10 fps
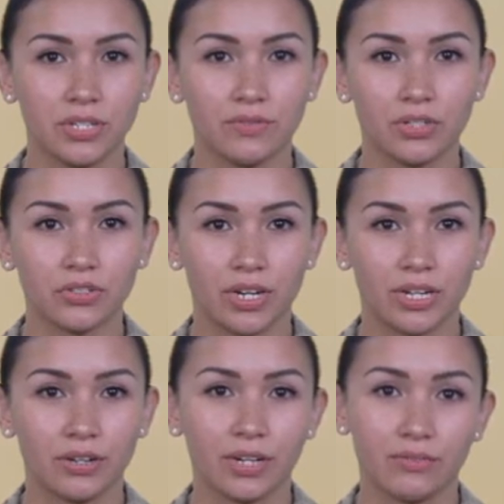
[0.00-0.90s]
for
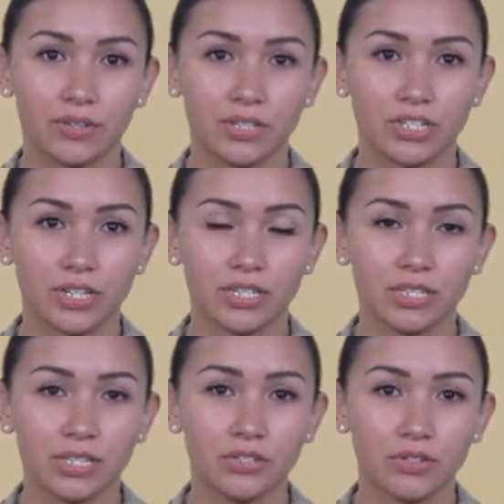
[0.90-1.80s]
TRICARE coverage and
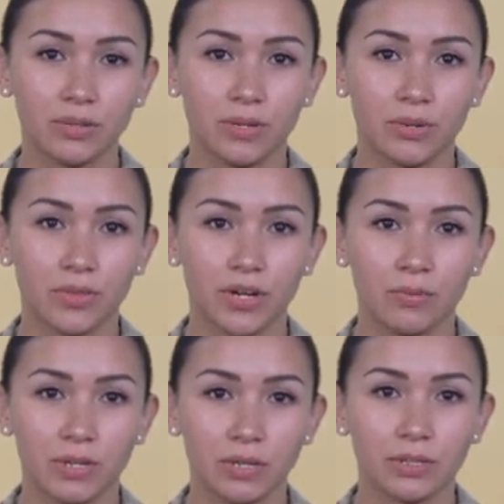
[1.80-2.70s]
seek treatment without
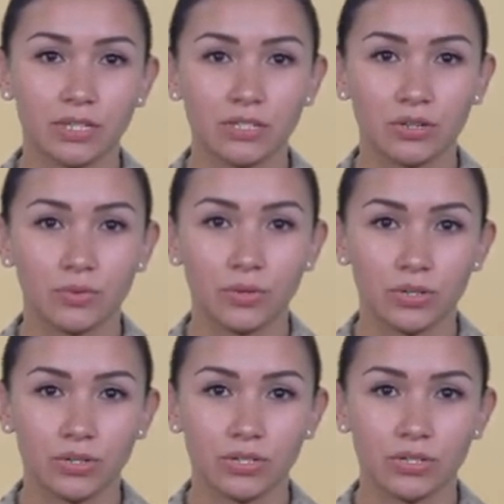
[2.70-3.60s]
being placed on
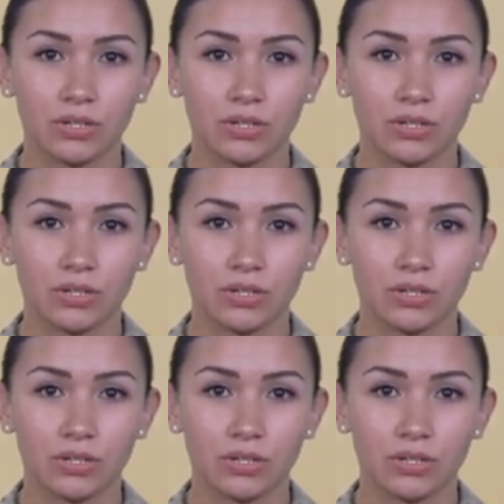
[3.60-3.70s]
orders.